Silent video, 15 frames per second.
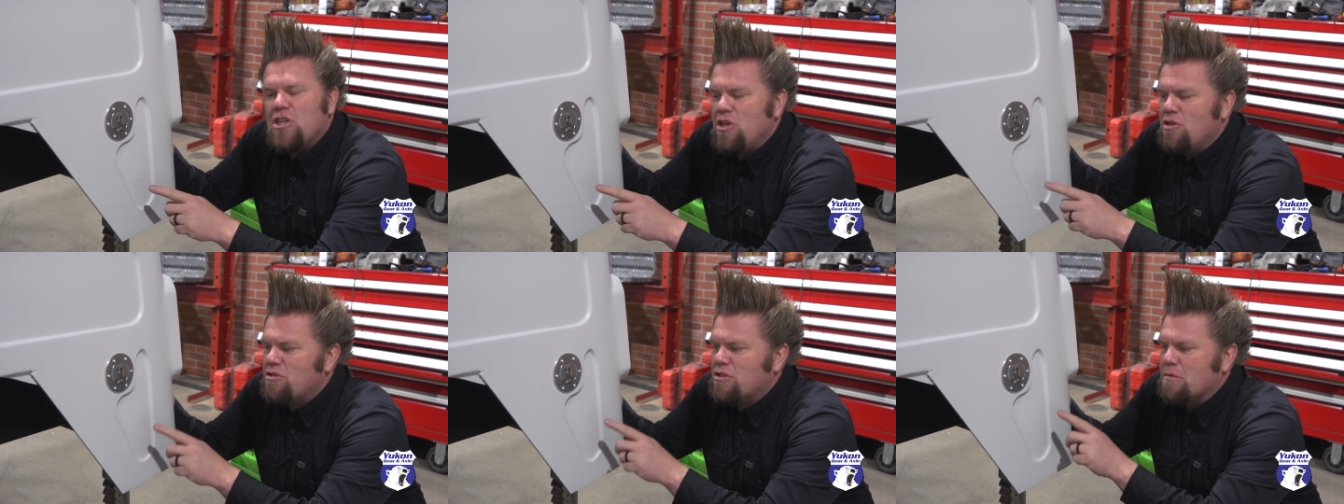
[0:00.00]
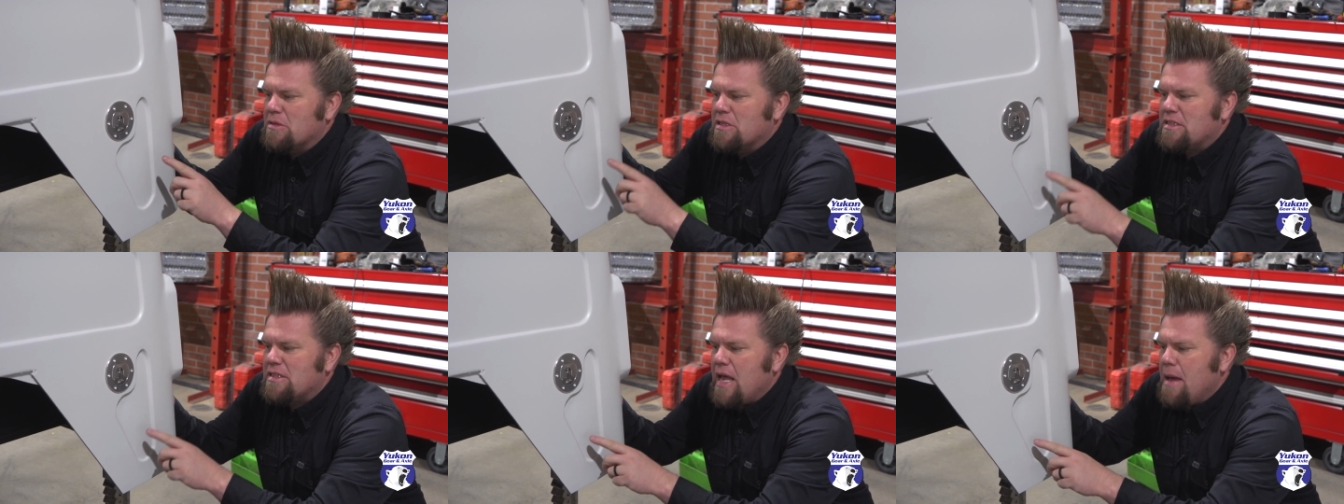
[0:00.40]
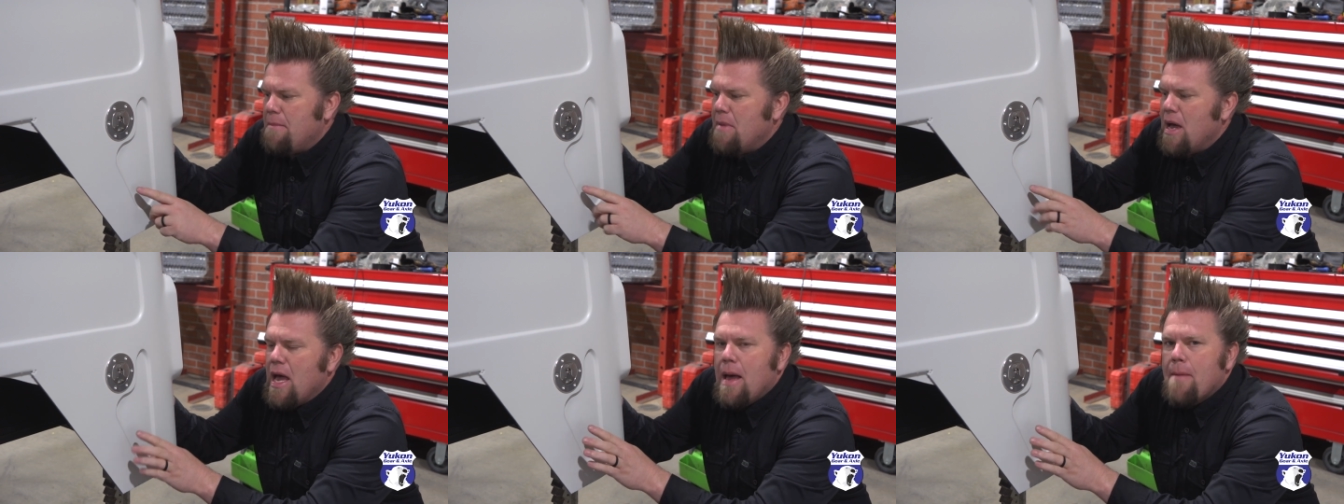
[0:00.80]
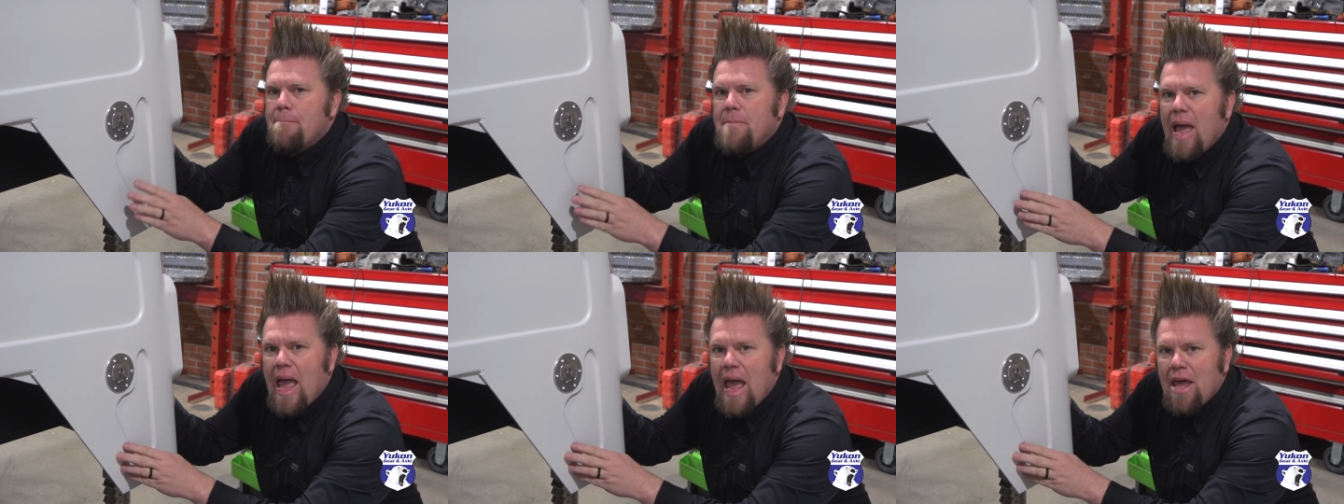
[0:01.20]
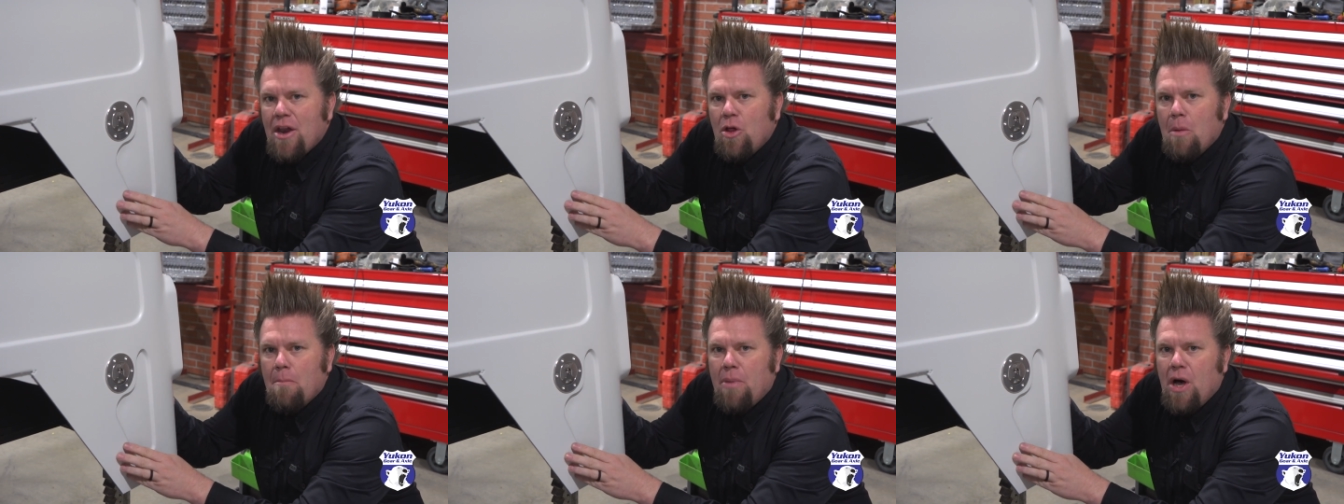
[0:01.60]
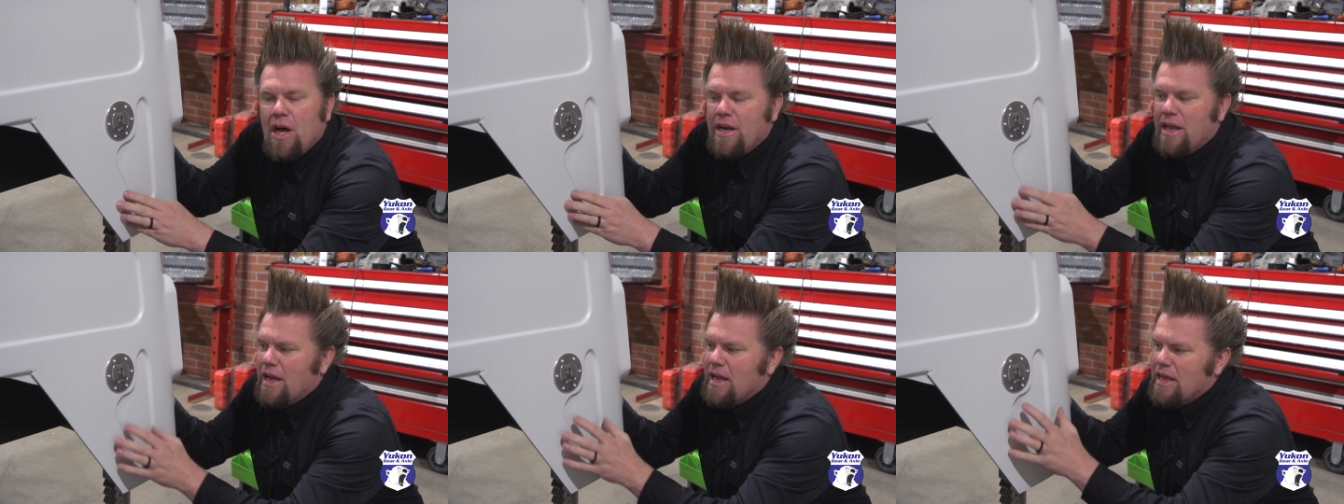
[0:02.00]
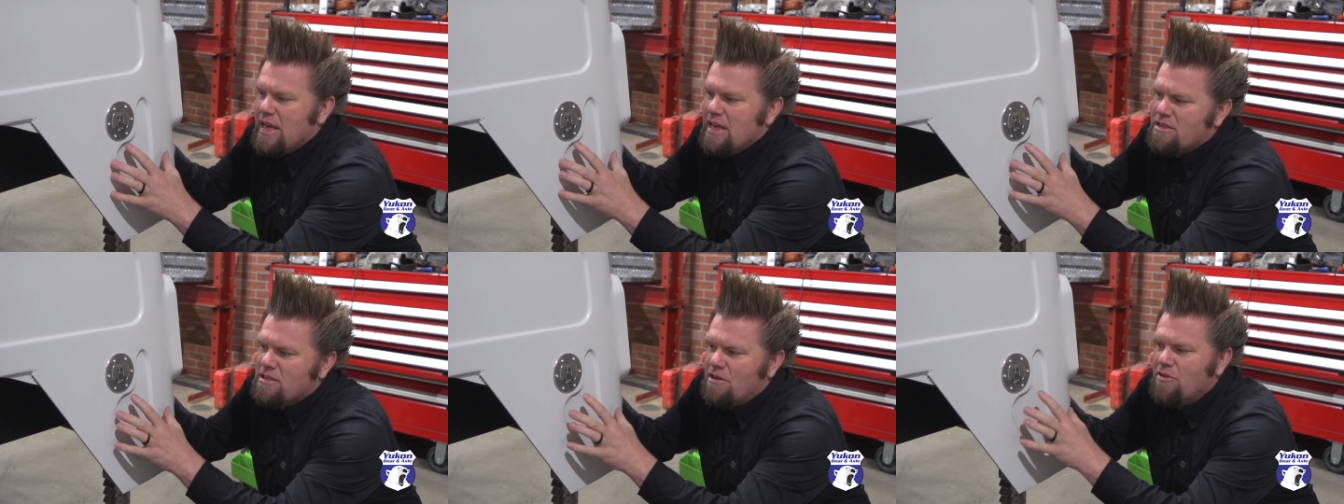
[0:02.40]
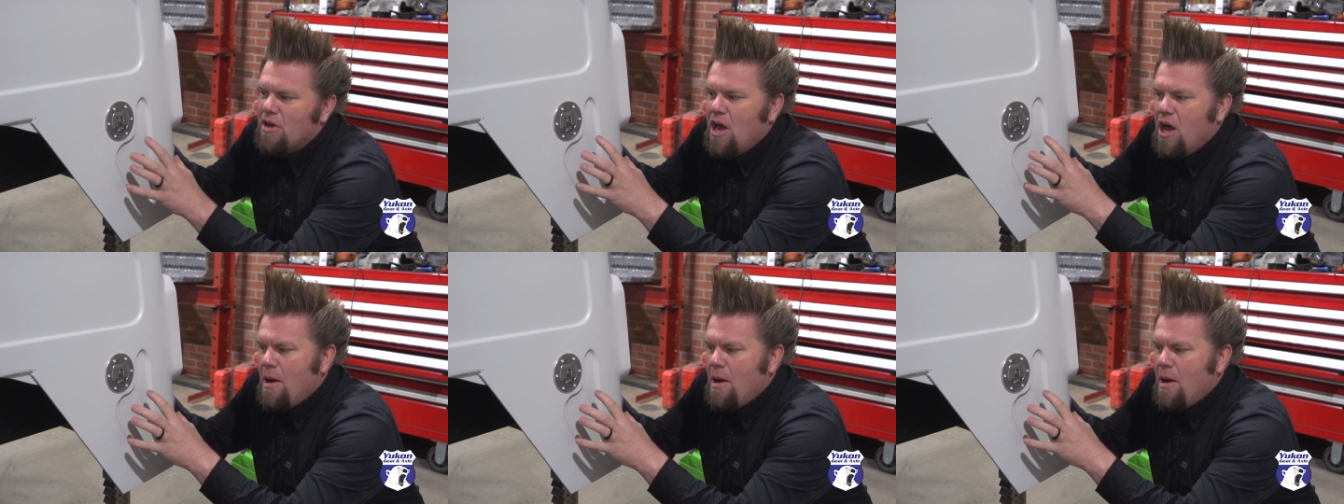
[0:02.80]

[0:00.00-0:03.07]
to use some S E M panel bonding adhesive